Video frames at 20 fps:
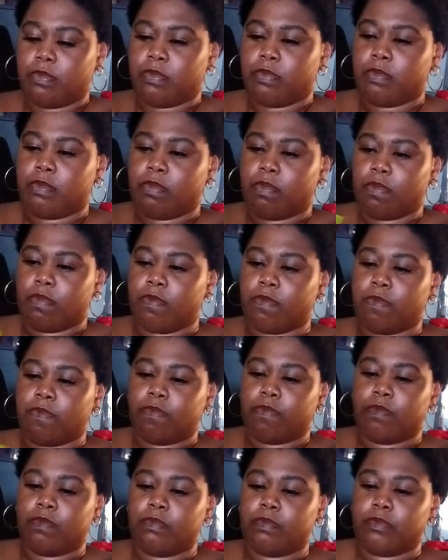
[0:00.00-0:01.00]

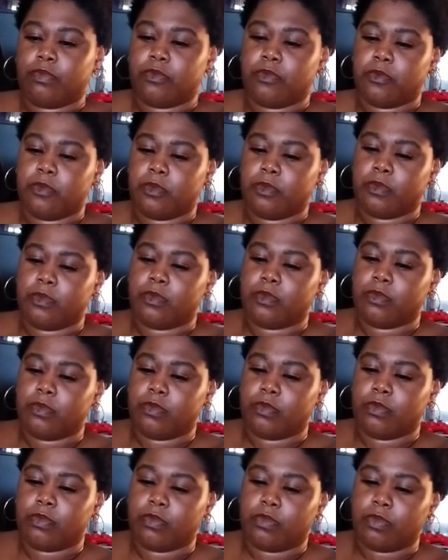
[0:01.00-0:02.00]

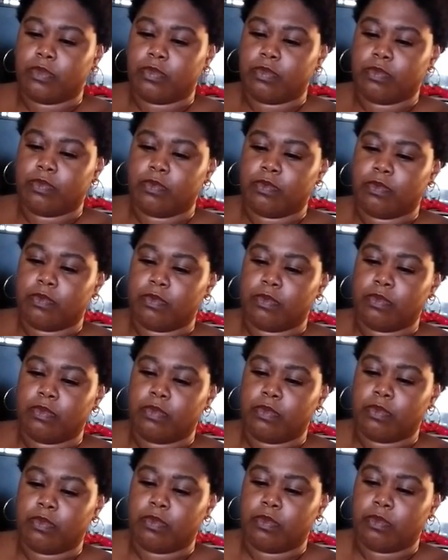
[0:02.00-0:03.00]

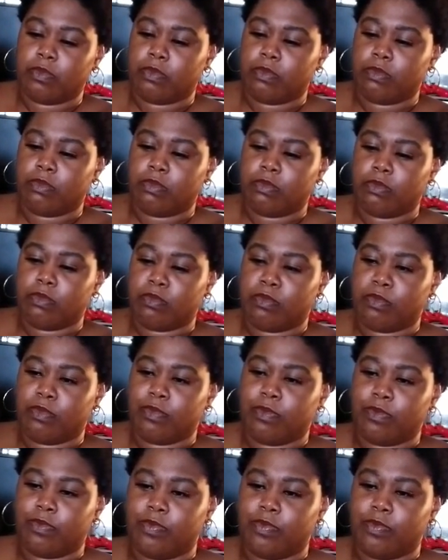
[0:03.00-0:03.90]
No one is speaking in this clip.